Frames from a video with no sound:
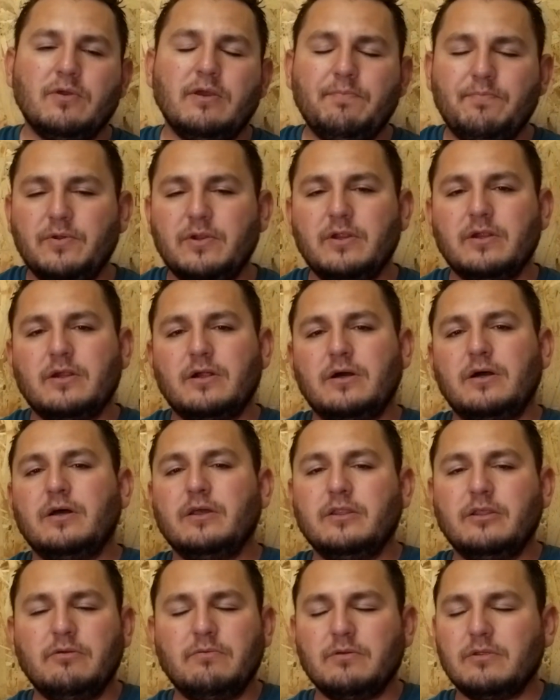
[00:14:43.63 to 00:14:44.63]
So I put it
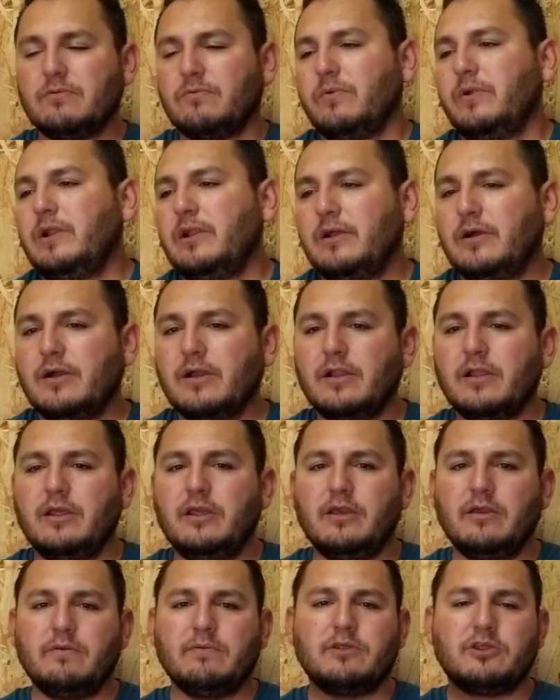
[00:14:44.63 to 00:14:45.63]
on. It was really
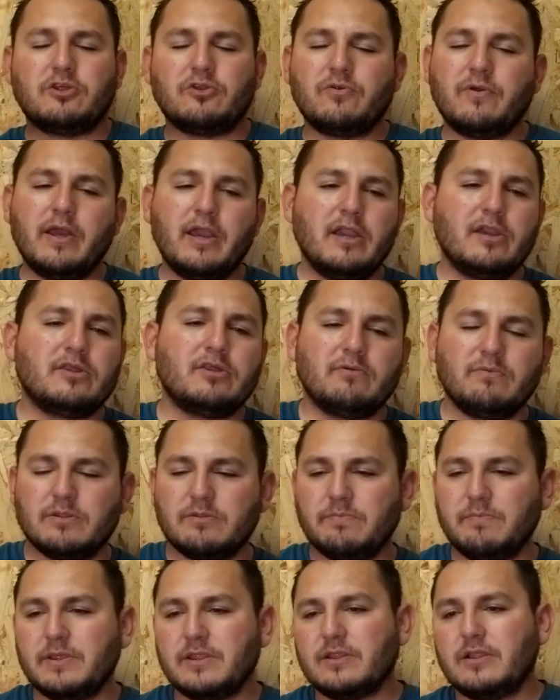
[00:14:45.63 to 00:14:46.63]
ugly. It was scratched. It
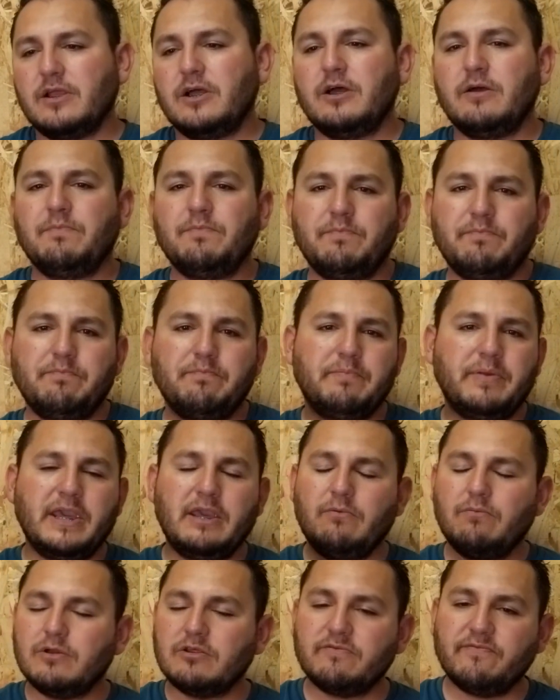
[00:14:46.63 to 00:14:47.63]
was messed up.
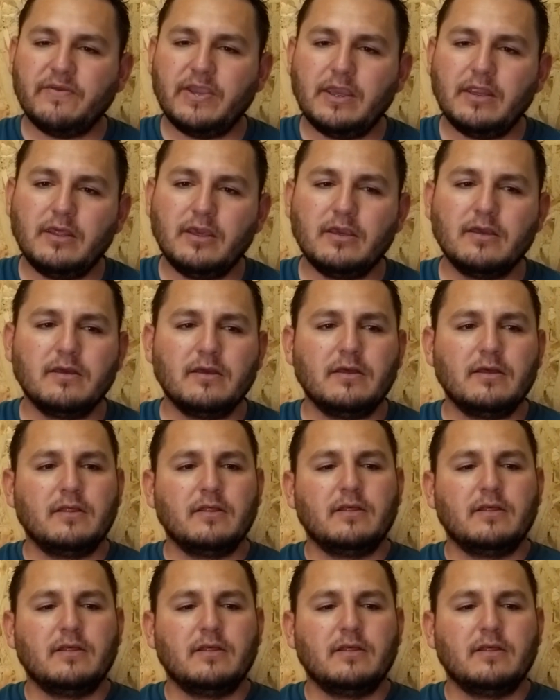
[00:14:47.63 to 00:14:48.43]
Paint was fading.